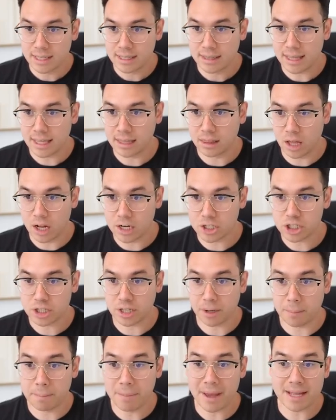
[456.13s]
they launched
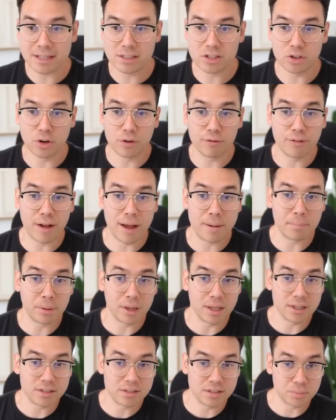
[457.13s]
their paid SOFI
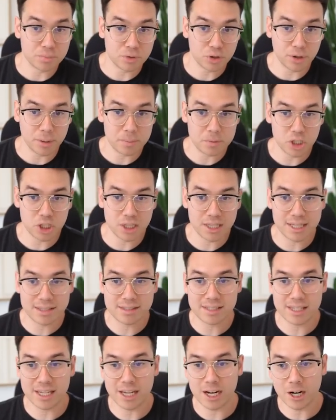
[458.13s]
Plus subscription
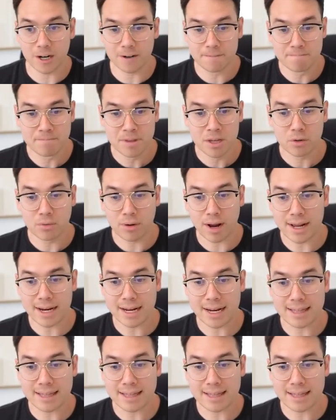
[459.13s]
this year, right?